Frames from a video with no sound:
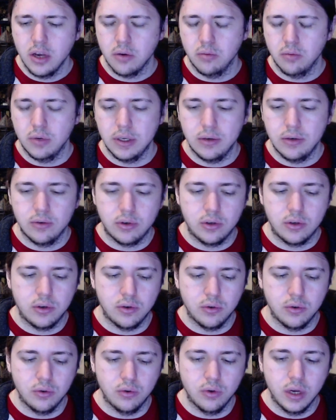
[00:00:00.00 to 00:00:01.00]
We used
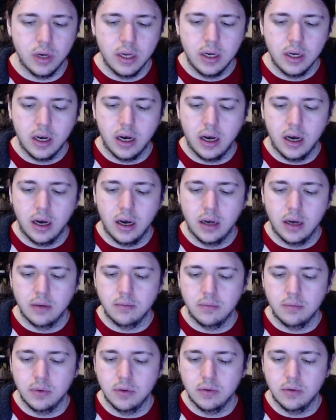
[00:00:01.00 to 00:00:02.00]
to
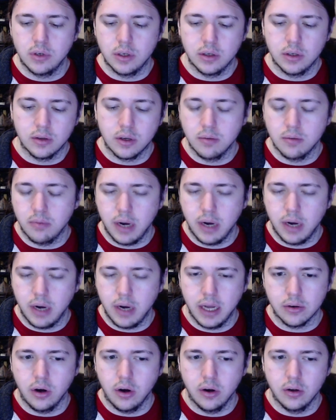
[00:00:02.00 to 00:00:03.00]
use a compiler
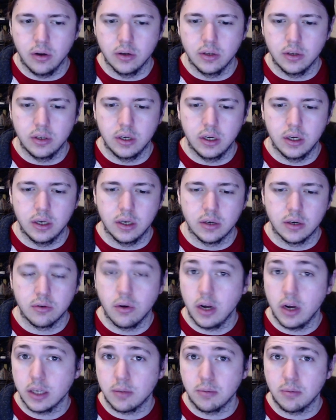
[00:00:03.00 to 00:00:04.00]
called
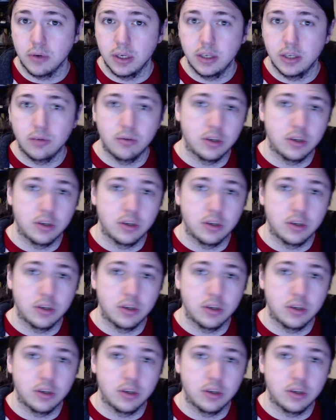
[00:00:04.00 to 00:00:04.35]
Crossbridge,